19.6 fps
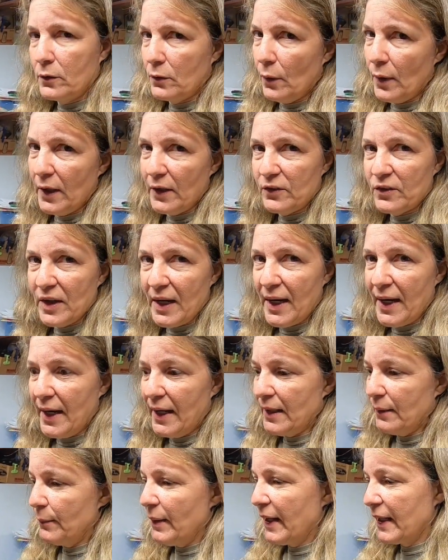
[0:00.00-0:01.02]
go
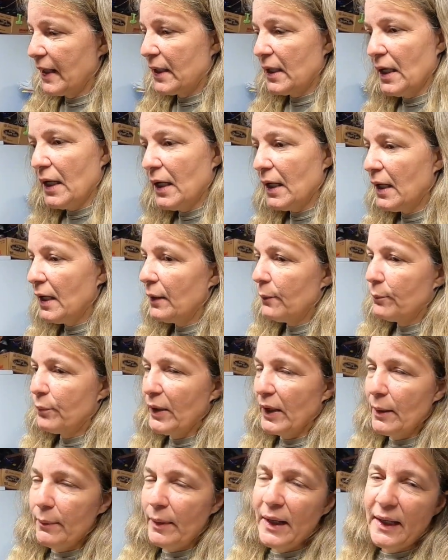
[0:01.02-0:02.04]
outside and make a cut,
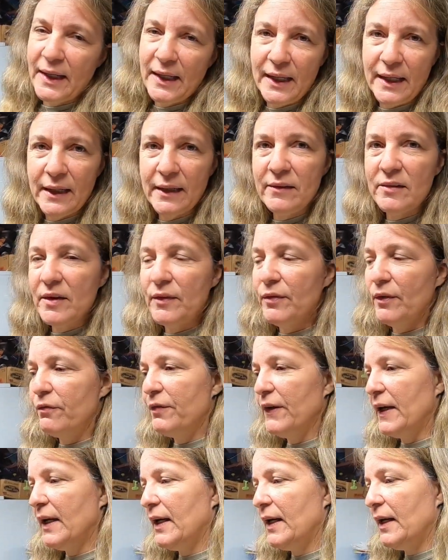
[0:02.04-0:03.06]
bring it back in, see if it
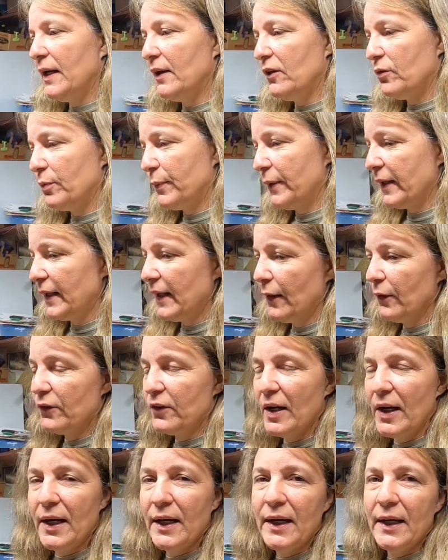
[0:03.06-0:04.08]
fits, bring it
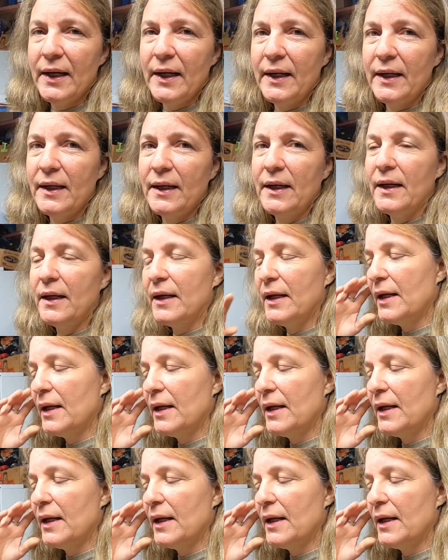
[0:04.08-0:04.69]
outside.